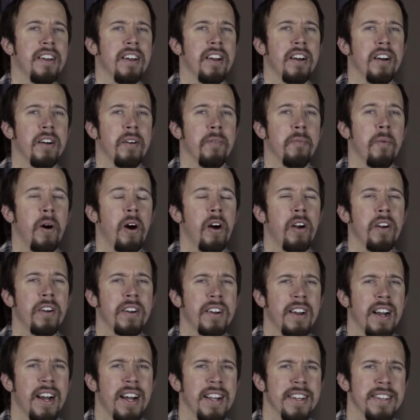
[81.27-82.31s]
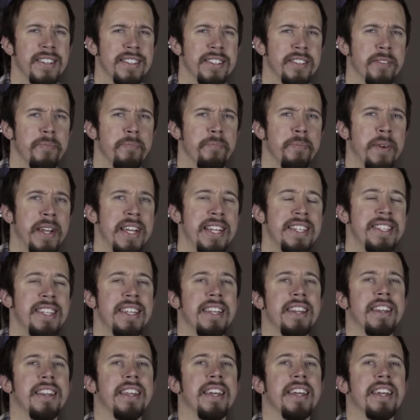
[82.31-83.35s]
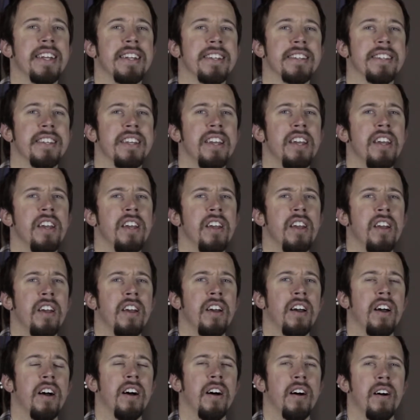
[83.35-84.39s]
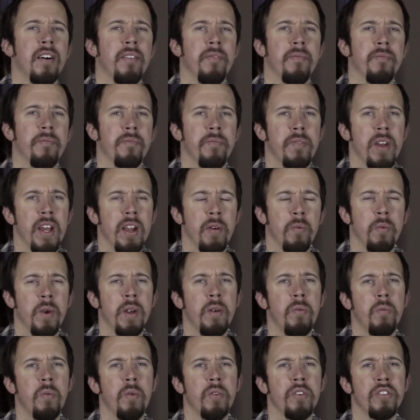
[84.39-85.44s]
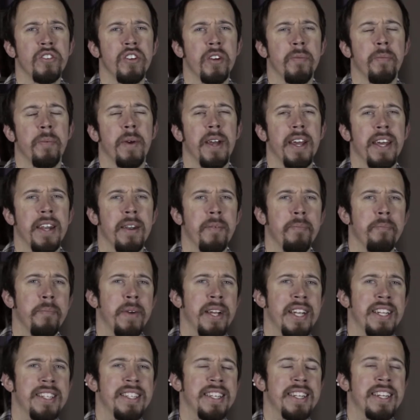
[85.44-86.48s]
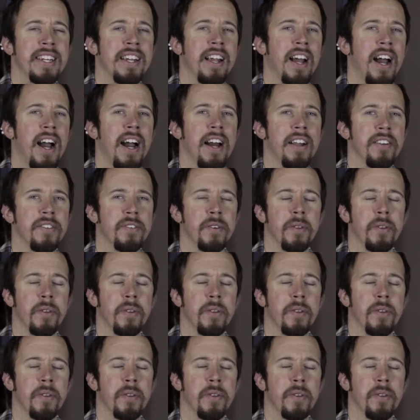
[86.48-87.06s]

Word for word: Our God does amazing things, and we worship an amazing God.